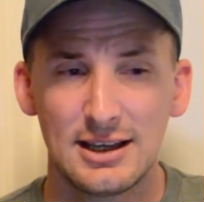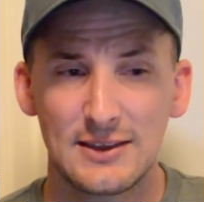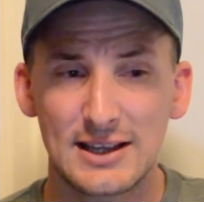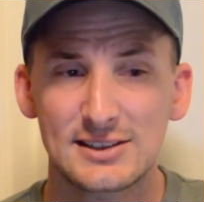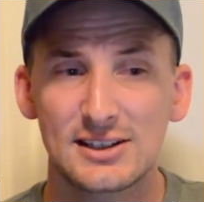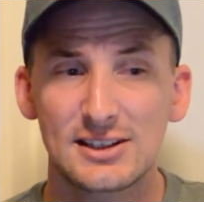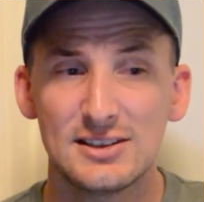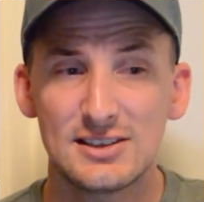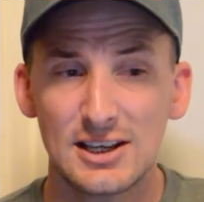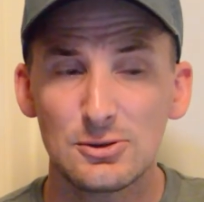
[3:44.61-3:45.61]
And that's going to
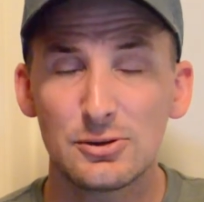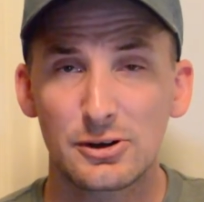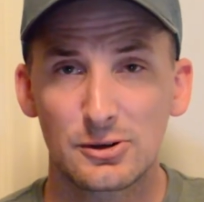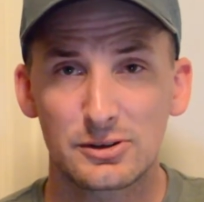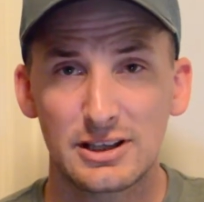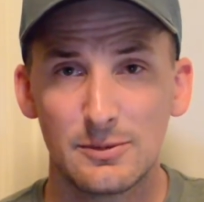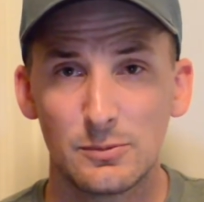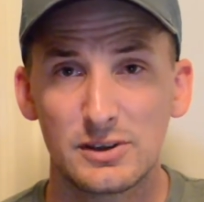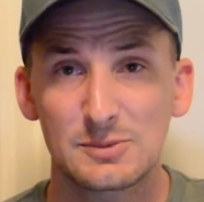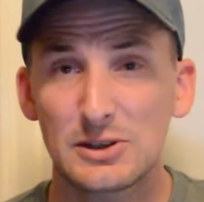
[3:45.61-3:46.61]
continue to hurt them,
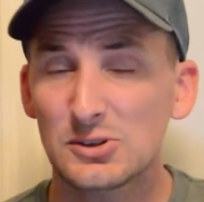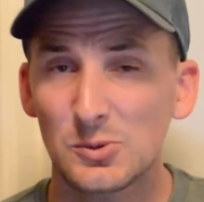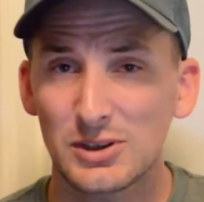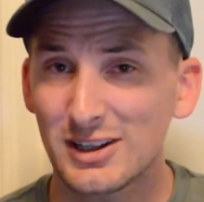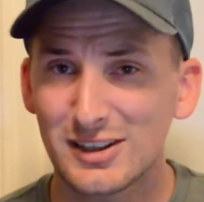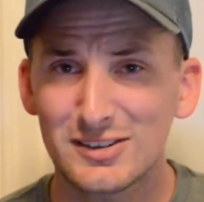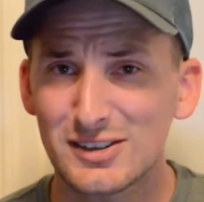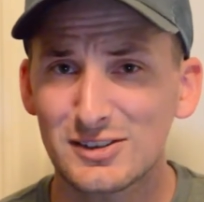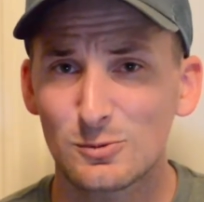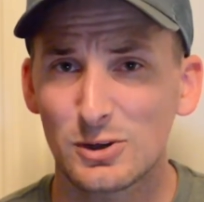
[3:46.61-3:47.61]
especially with an
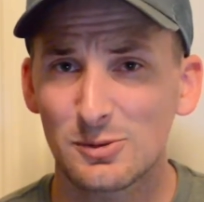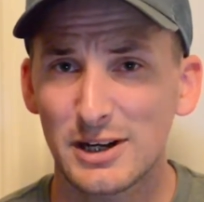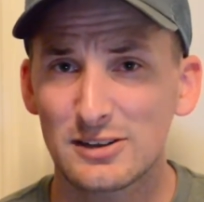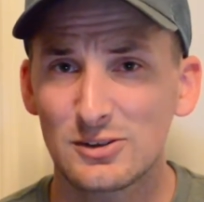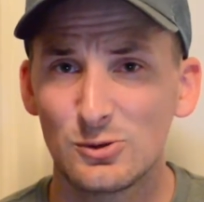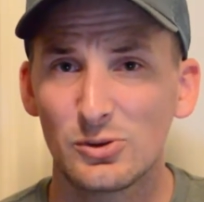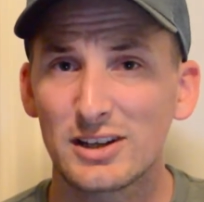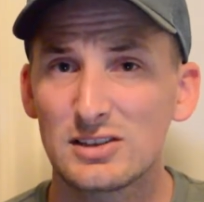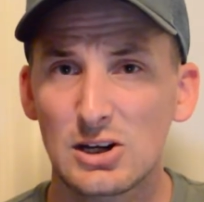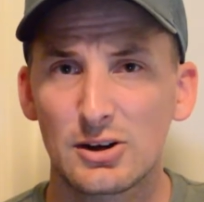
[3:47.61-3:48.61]
inconsistent running back 2
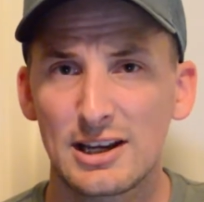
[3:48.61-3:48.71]
like Derrick